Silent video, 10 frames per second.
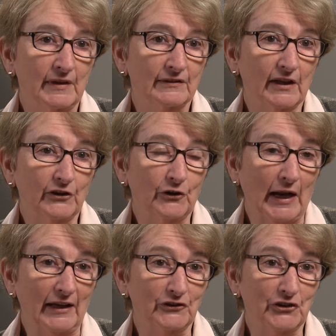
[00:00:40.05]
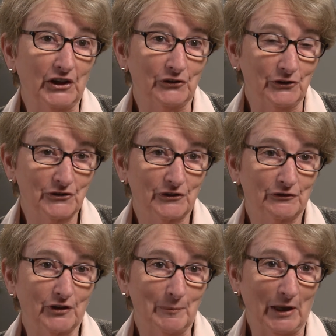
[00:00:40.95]
Senator Hank Sanders
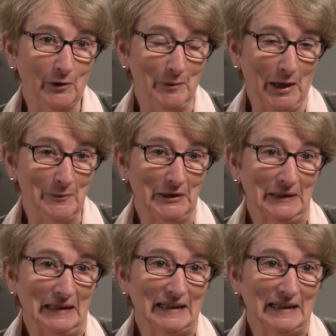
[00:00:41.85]
from Alabama.